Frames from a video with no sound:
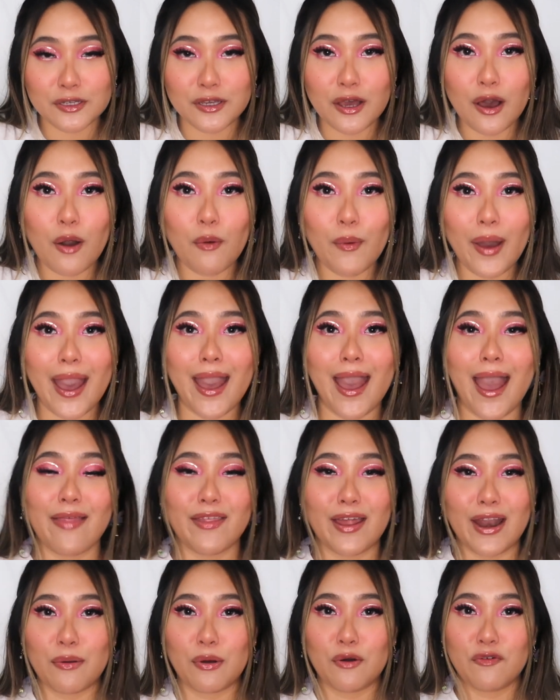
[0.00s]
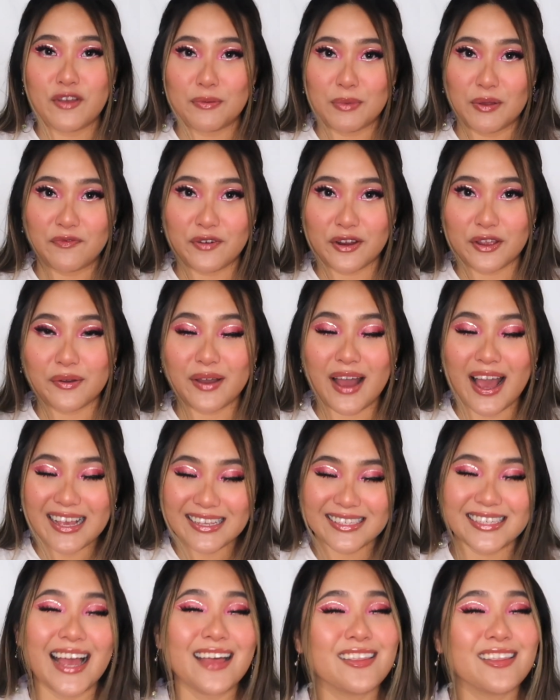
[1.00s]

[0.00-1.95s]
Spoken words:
to go away, and then I will film it for you guys.